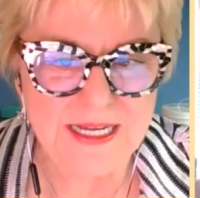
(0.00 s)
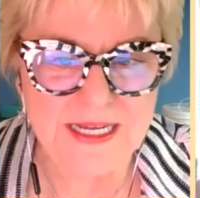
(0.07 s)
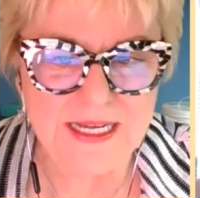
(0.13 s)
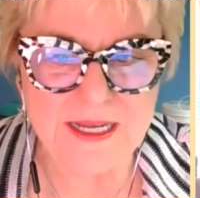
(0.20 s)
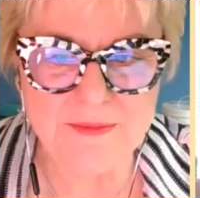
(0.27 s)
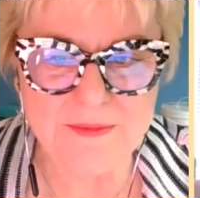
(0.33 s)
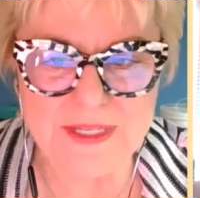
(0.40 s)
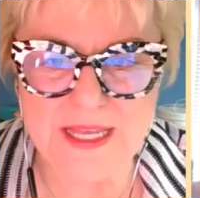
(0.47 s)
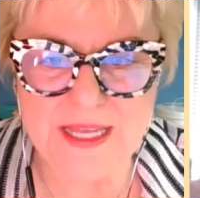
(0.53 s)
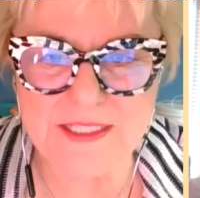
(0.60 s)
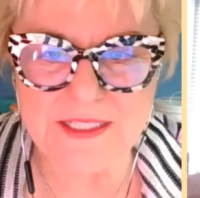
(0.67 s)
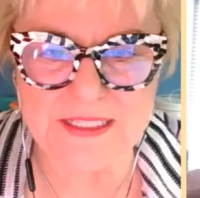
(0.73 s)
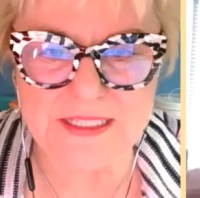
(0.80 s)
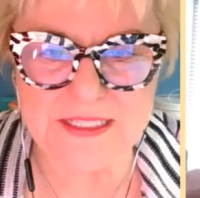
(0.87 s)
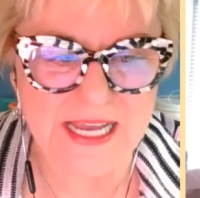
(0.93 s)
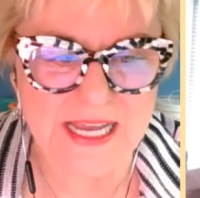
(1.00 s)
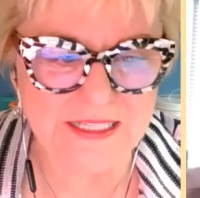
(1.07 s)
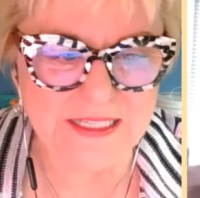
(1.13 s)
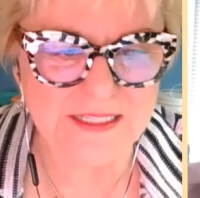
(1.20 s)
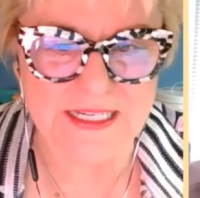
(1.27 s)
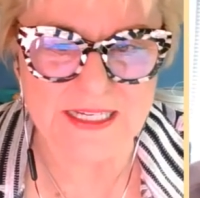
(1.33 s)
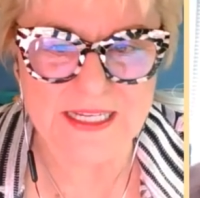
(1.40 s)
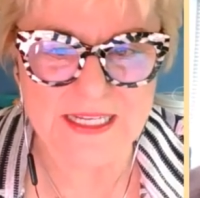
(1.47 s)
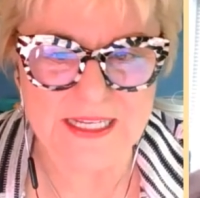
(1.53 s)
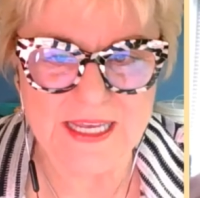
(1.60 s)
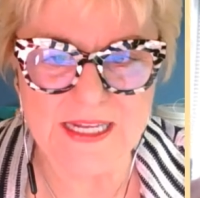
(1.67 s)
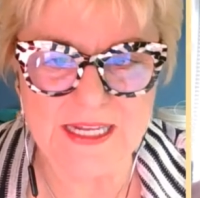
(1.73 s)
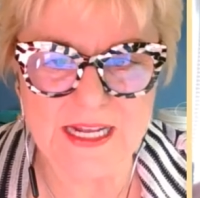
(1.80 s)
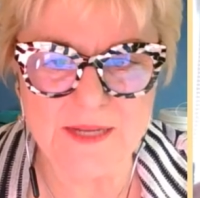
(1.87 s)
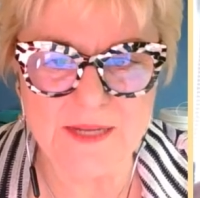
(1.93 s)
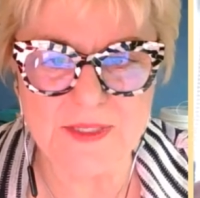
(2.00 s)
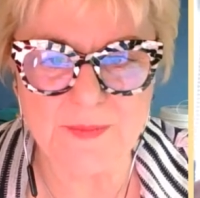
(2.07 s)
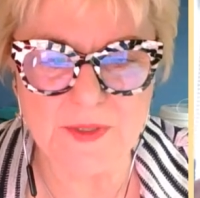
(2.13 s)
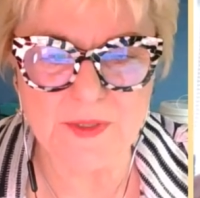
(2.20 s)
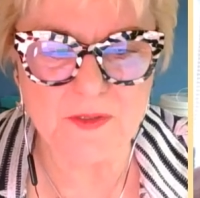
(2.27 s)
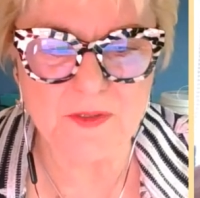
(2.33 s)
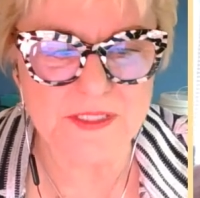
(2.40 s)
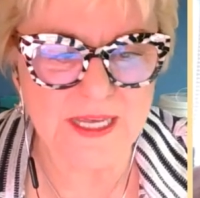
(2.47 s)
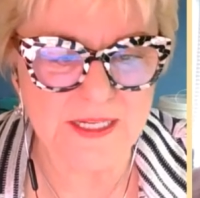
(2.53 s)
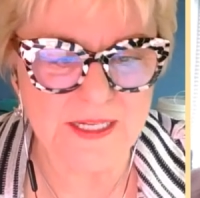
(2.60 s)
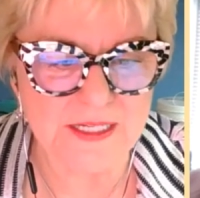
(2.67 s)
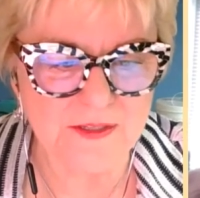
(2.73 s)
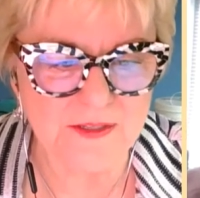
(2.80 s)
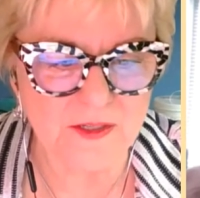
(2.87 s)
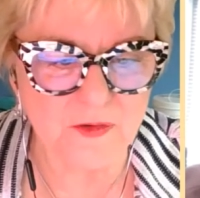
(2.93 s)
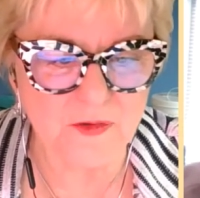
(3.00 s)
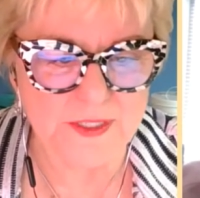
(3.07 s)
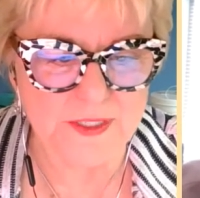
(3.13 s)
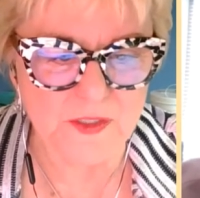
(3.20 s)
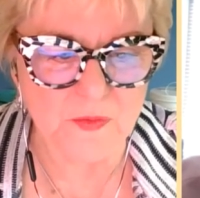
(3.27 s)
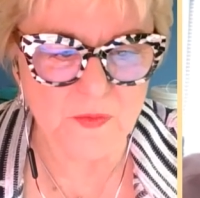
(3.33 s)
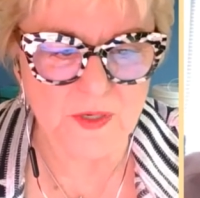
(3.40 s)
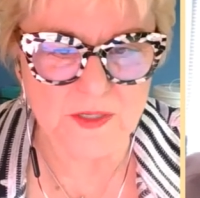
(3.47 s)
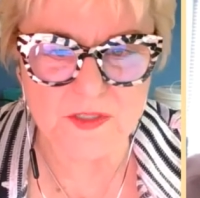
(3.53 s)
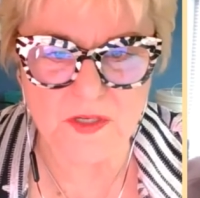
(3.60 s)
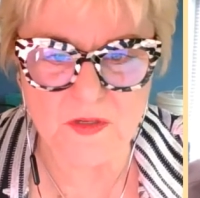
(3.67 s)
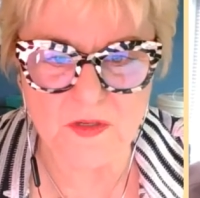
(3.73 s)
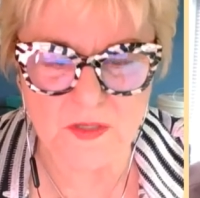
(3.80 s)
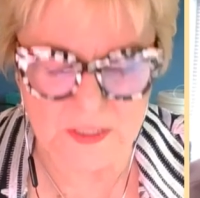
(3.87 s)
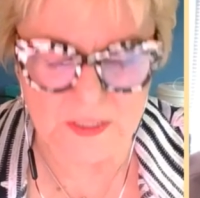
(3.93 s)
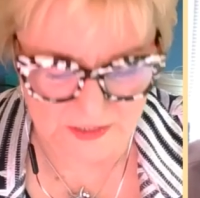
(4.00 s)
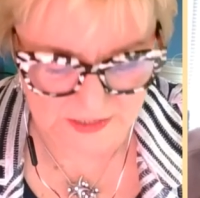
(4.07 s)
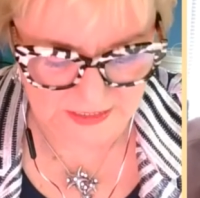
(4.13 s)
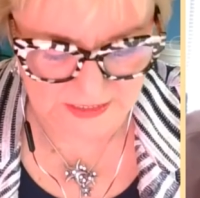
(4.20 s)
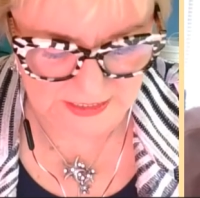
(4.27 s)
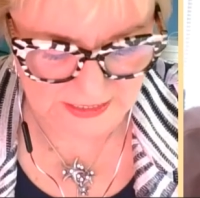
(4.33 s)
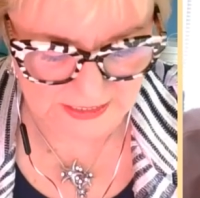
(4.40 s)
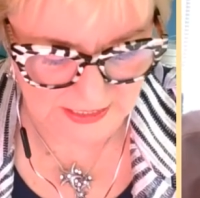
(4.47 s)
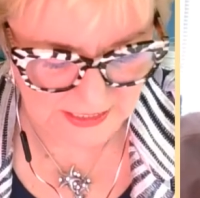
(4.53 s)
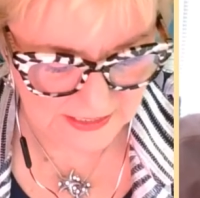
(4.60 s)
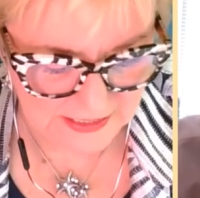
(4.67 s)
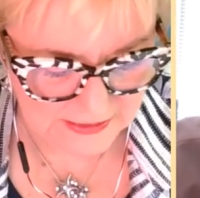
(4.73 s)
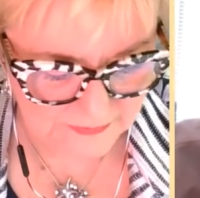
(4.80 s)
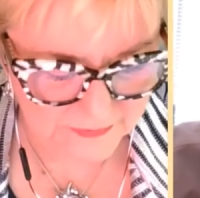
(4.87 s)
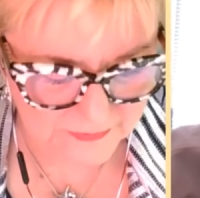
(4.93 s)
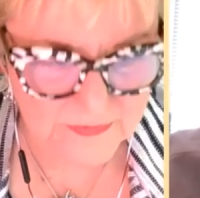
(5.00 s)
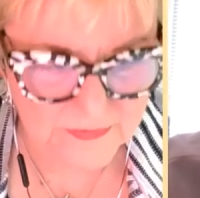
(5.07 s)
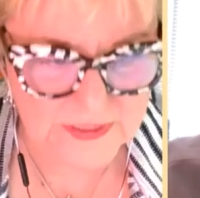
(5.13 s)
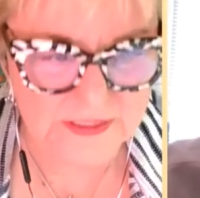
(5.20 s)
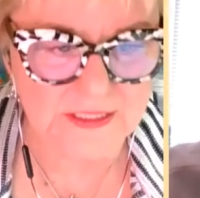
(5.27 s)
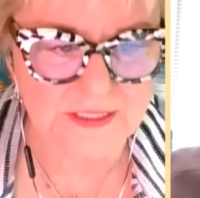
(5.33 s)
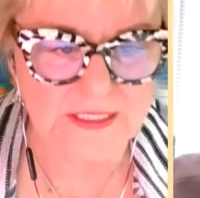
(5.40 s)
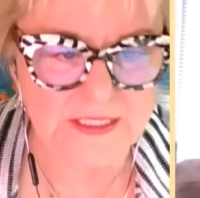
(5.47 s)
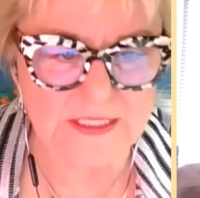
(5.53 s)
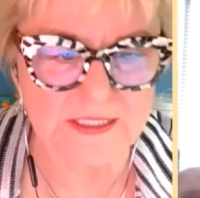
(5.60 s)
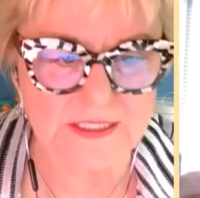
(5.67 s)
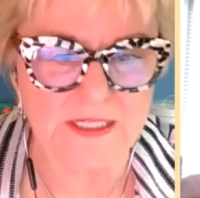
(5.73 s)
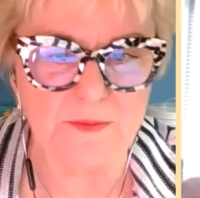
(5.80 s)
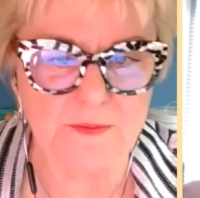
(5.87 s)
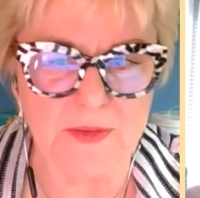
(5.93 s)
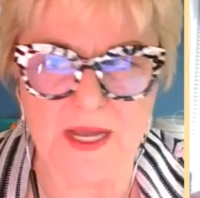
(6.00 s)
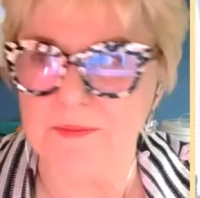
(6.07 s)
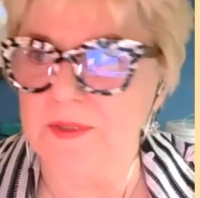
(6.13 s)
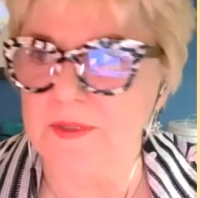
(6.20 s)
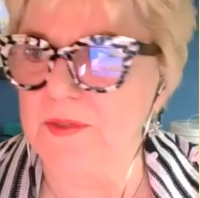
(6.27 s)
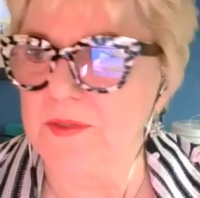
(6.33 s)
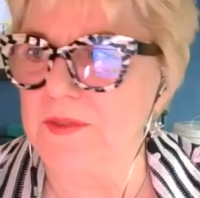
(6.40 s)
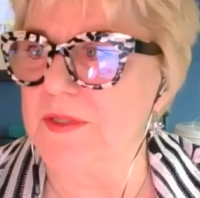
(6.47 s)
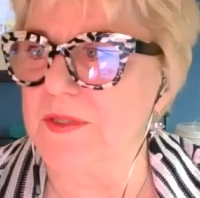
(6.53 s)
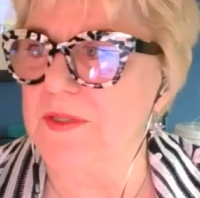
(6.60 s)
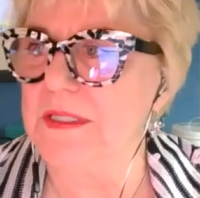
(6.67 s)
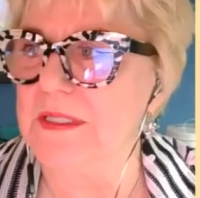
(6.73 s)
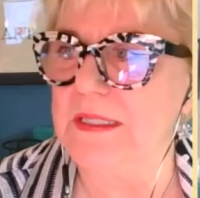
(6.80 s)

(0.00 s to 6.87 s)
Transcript: I mean, that's fantastic. And I'm going to post that in the group as well so you can see um, the statistics by builder.